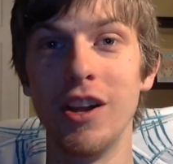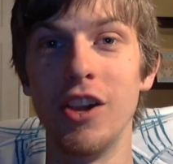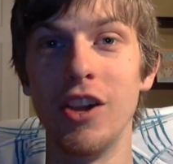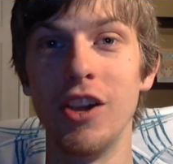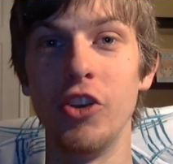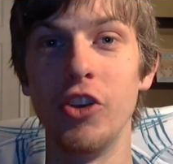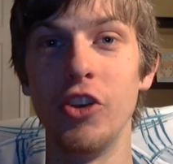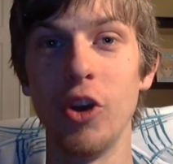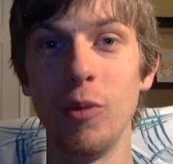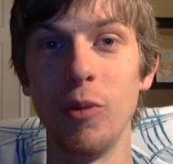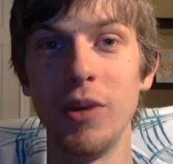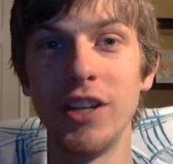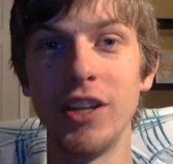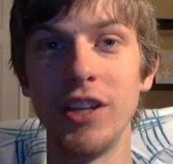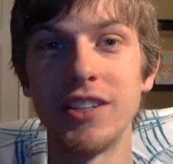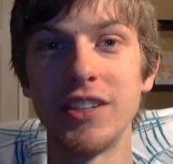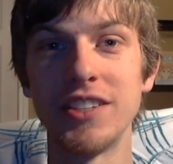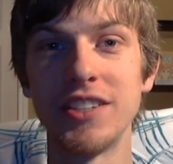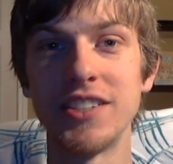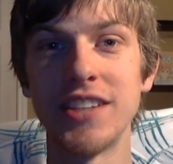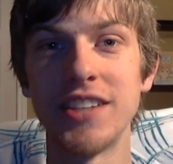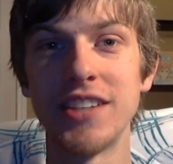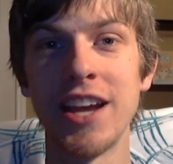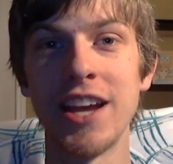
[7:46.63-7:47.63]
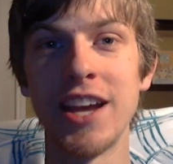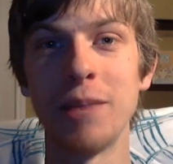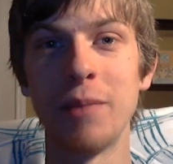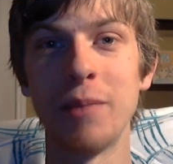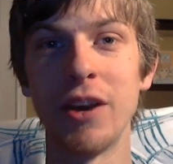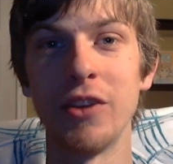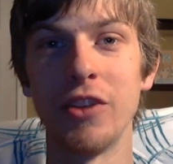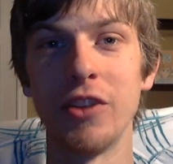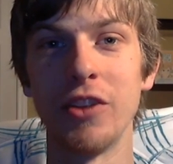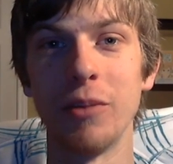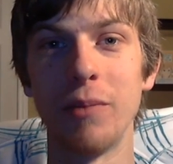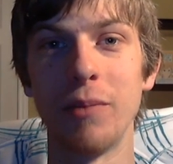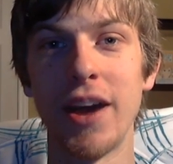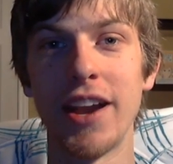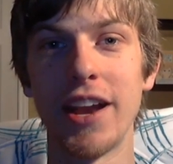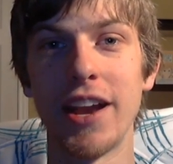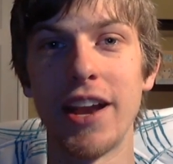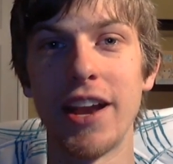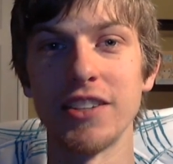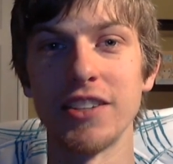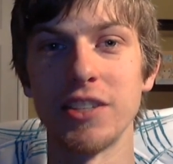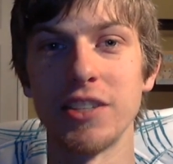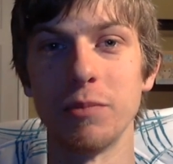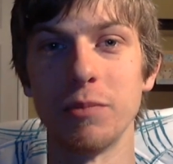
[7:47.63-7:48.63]
Nobody could say it better than
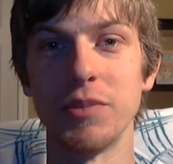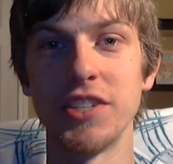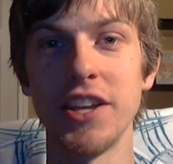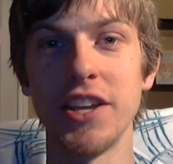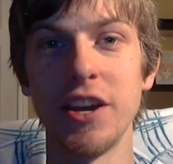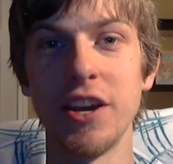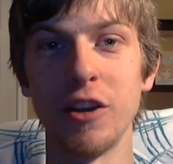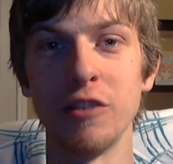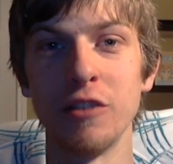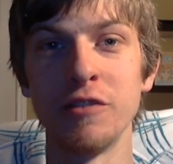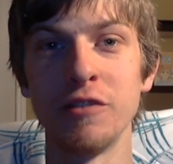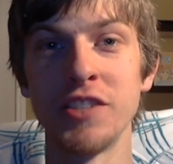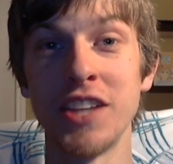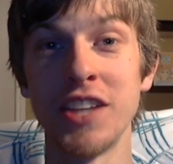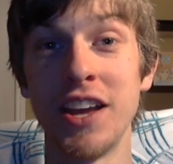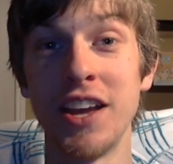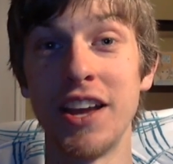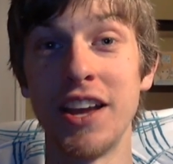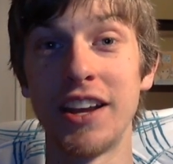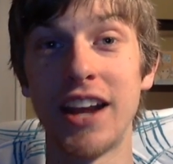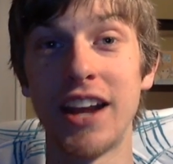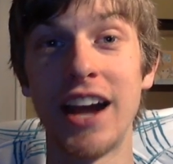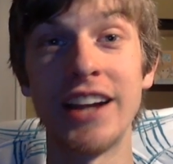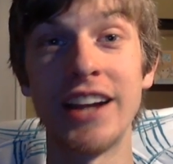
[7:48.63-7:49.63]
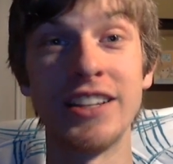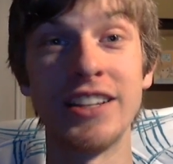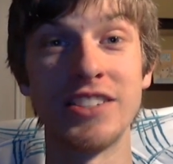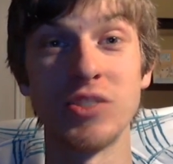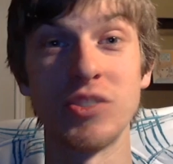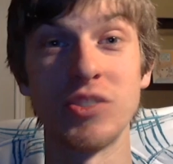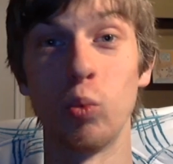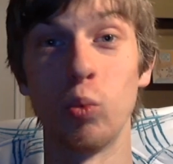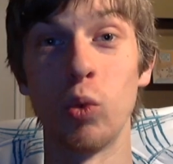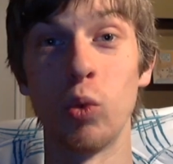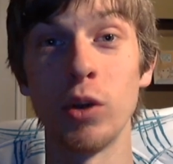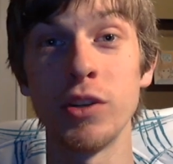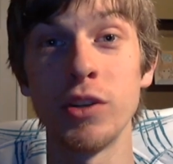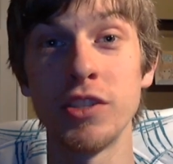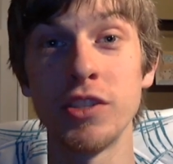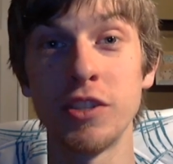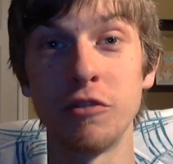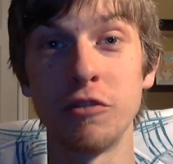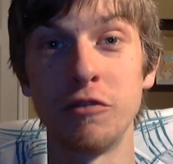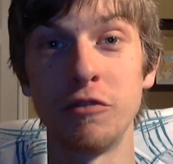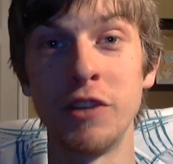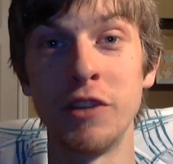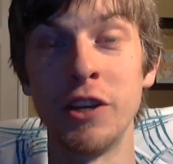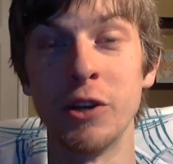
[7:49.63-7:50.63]
Madhouse themselves. Kite's
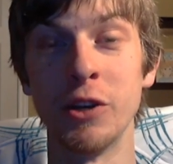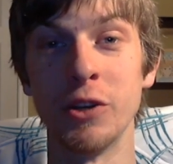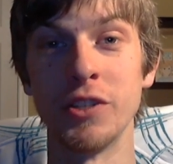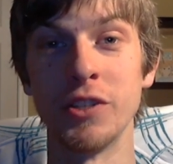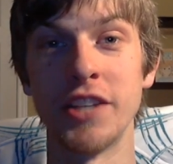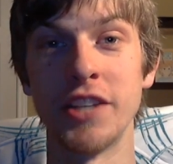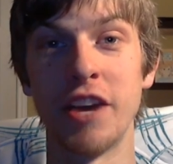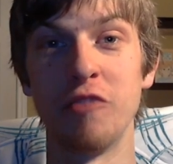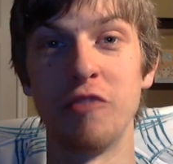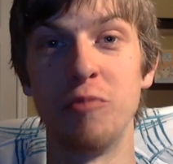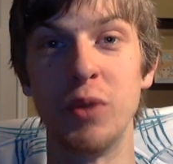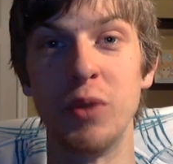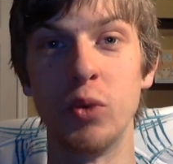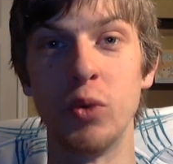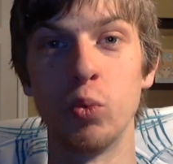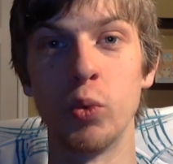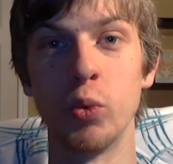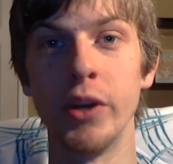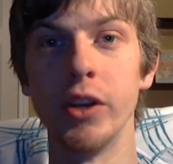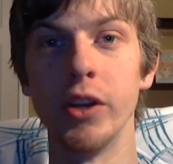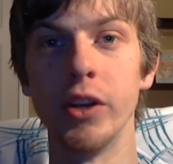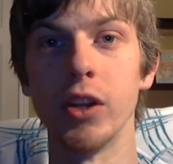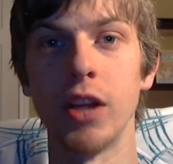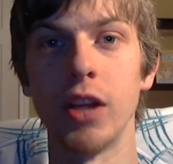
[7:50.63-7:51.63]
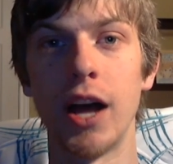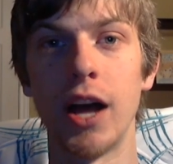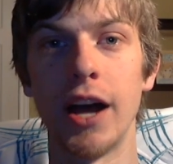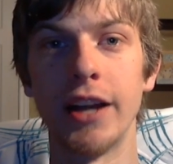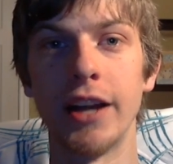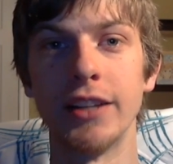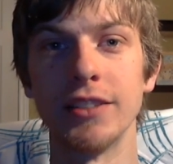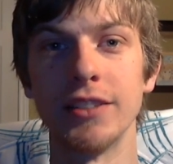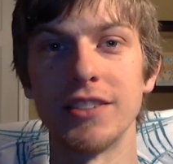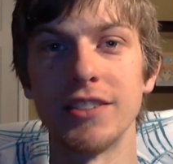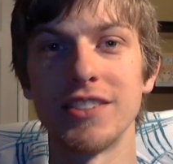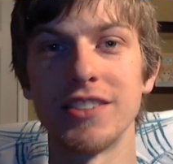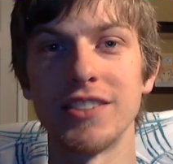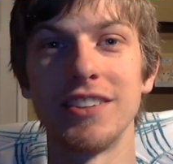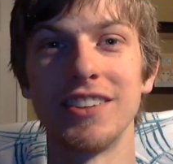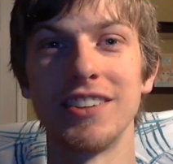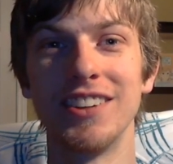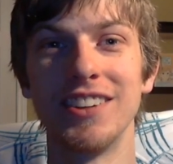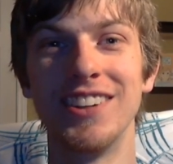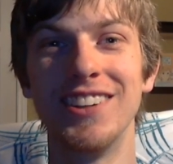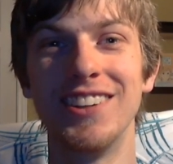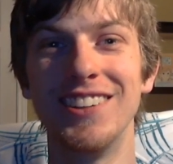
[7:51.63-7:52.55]
worst fears have been realized.